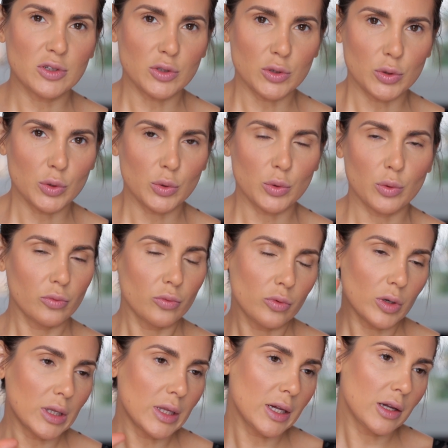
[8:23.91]
to
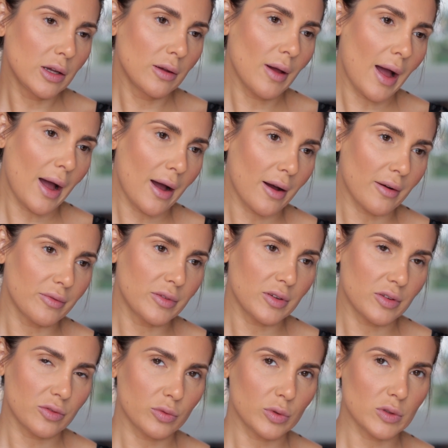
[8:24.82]
really have
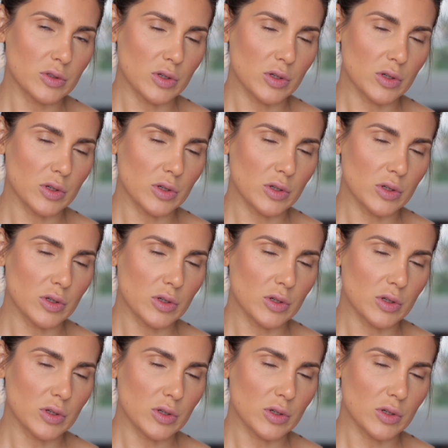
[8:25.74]
this